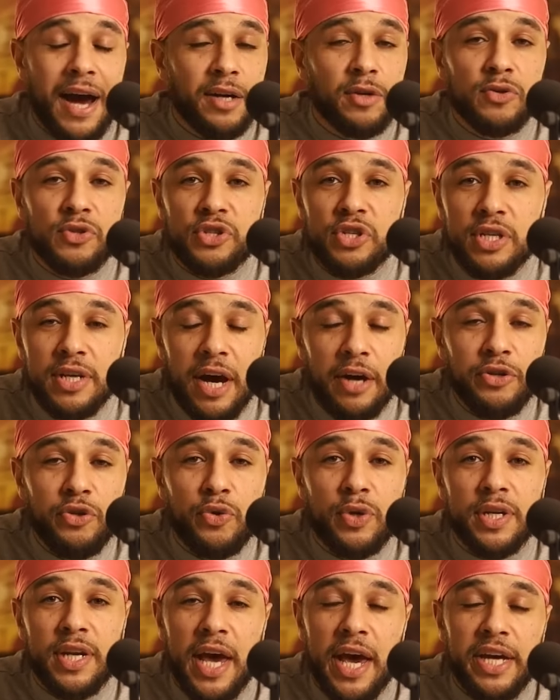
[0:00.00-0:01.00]
I don't see how
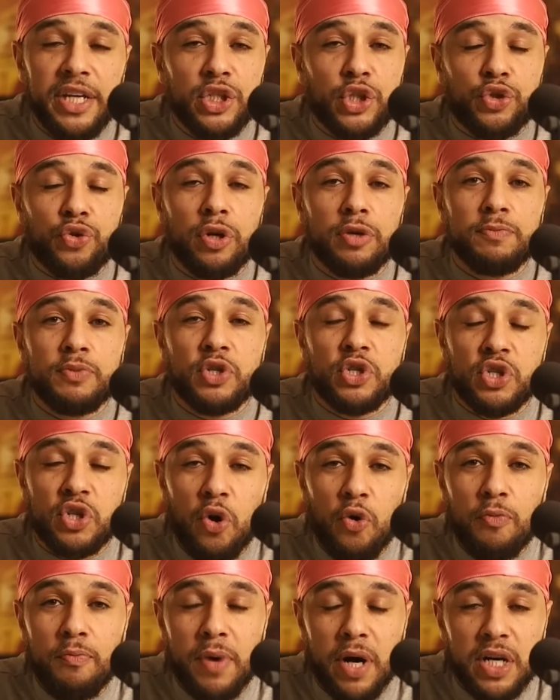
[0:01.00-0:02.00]
you can hate Trump
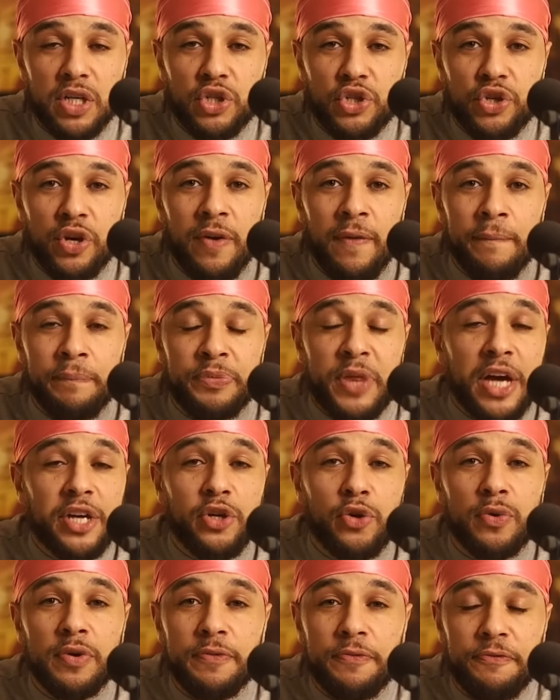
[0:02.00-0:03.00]
so much
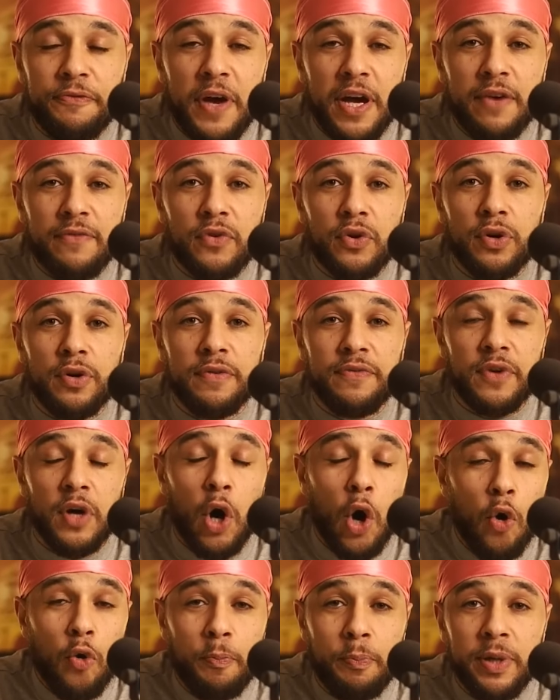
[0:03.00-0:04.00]
that you're in favor of
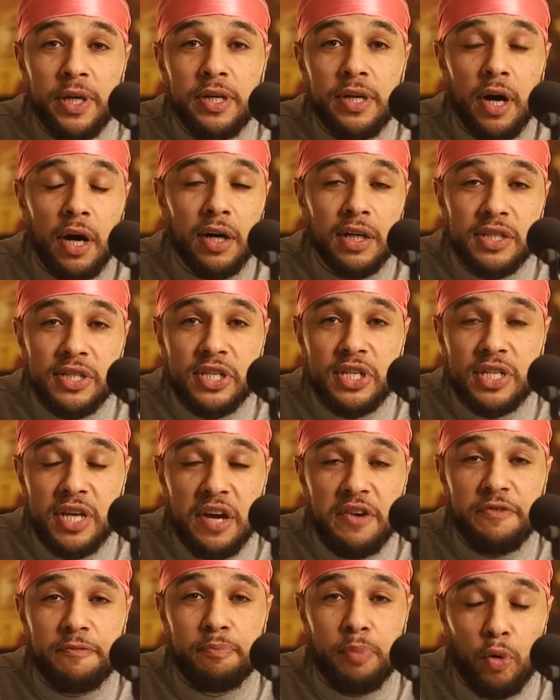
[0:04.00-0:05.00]
open,
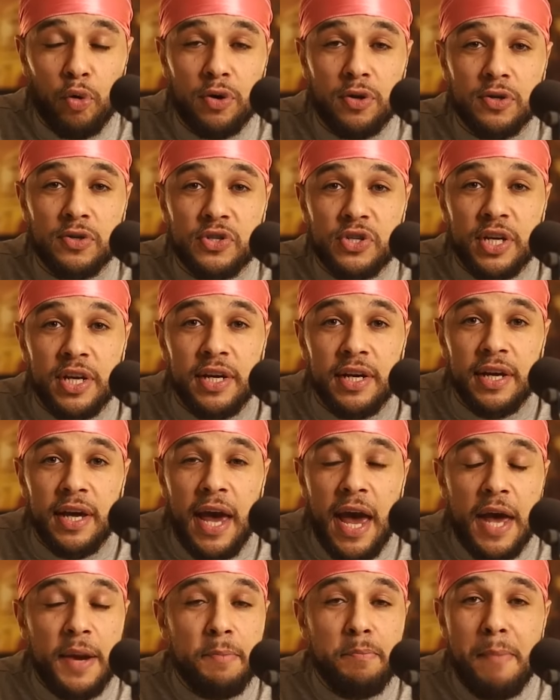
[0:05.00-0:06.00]
unsafe borders
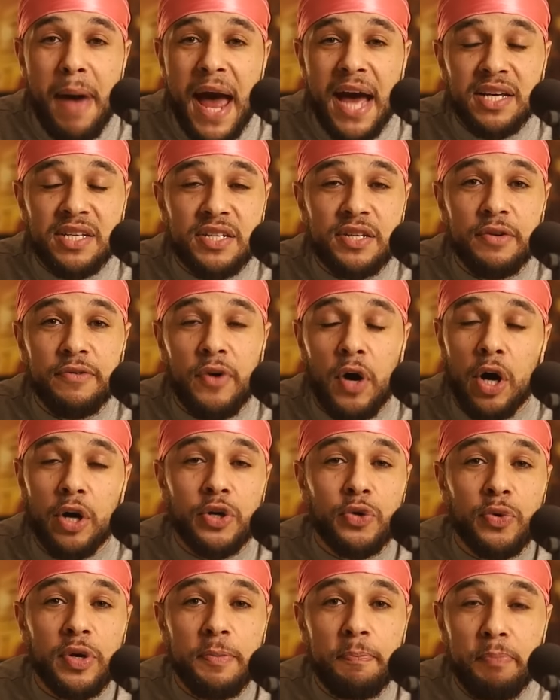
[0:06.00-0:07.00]
and massive
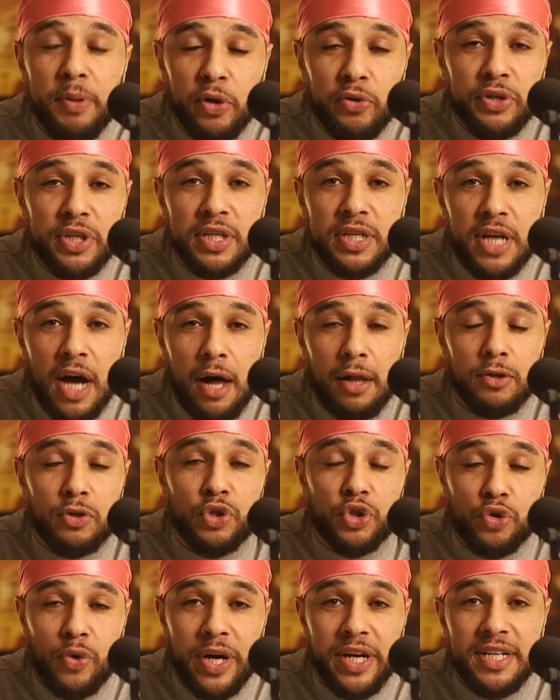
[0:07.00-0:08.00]
$100 billion
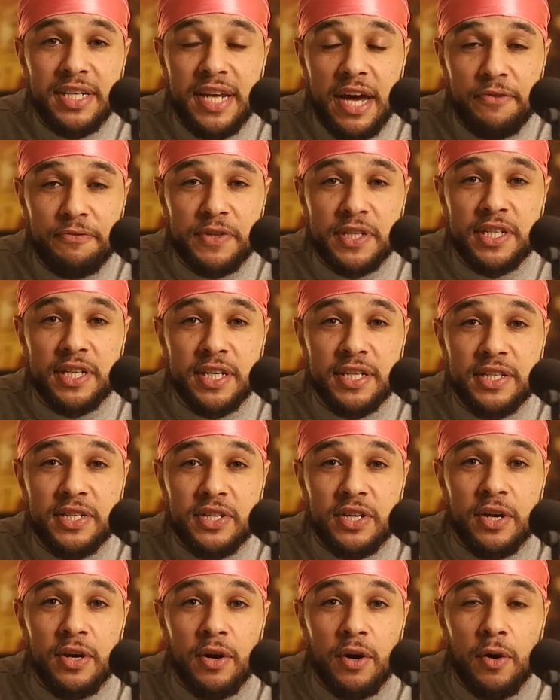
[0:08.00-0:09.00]
trade
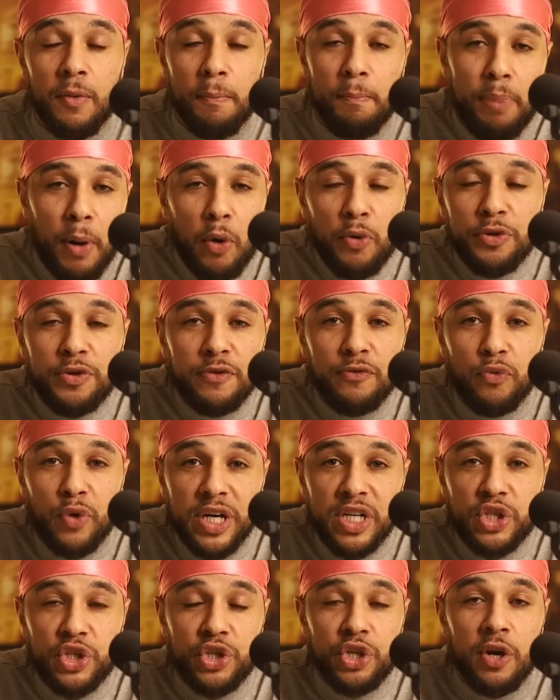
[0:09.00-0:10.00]
deficits, both of
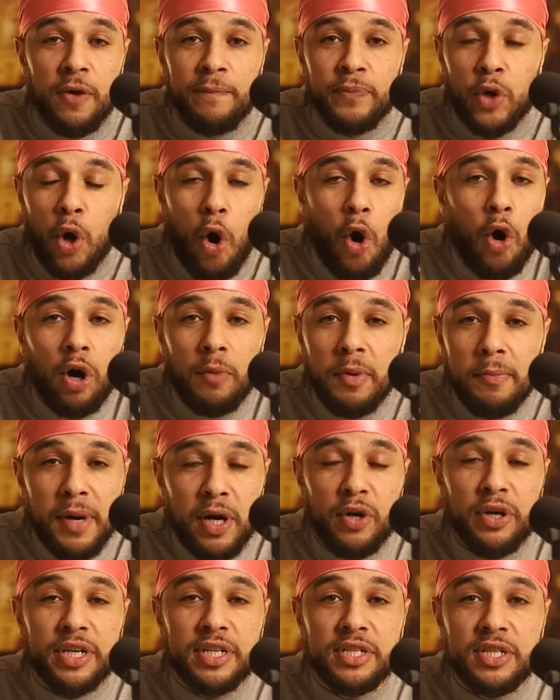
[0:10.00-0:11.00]
which harm
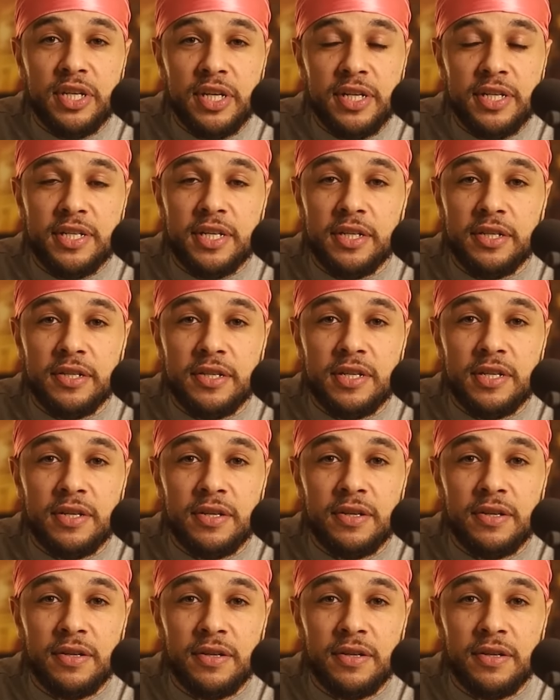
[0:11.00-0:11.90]
American citizens.